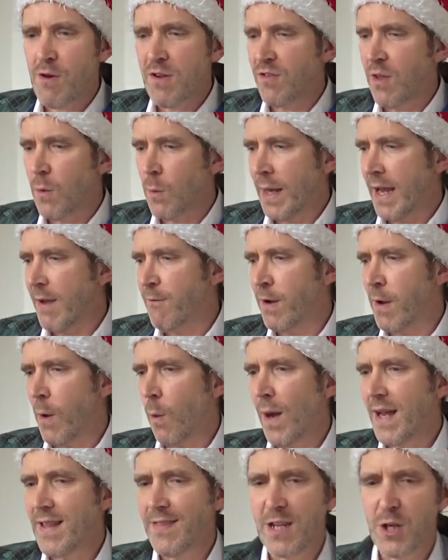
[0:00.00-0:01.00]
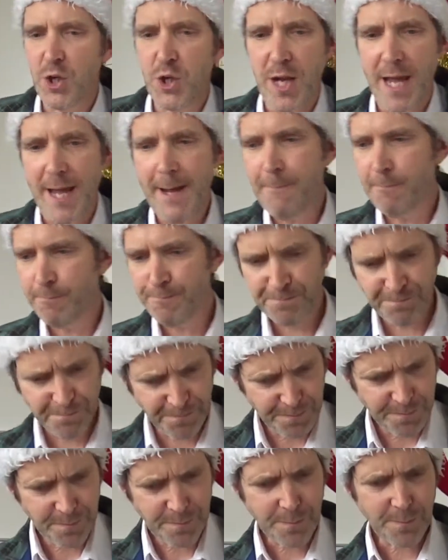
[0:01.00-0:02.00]
that we're giving away this year.
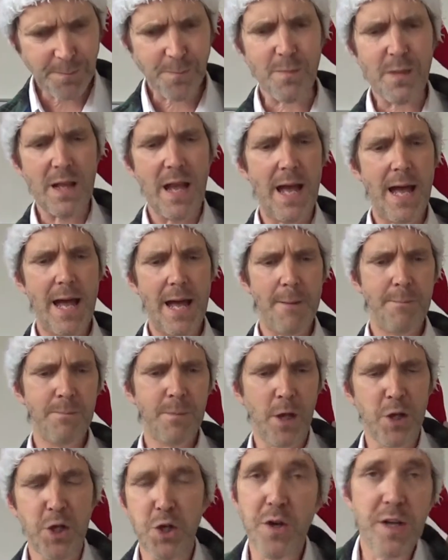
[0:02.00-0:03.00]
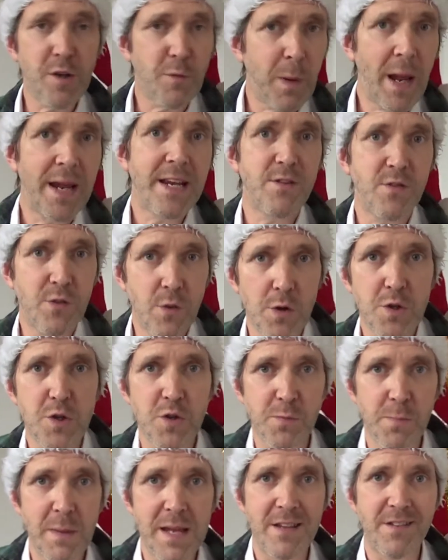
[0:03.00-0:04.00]
I should explain it's not
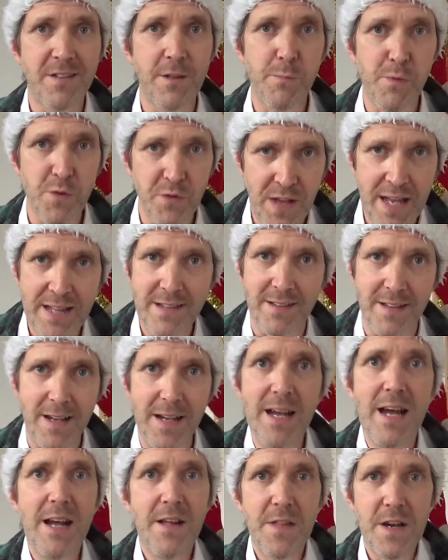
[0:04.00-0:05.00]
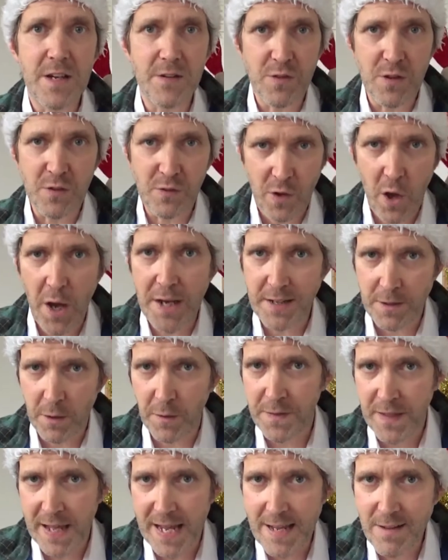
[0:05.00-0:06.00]
just me as the presenter that has decided
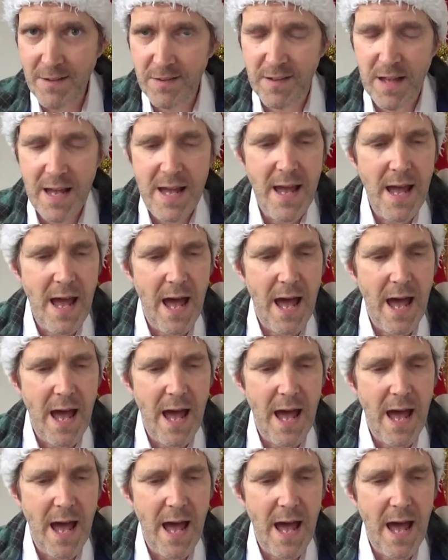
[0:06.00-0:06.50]
on these.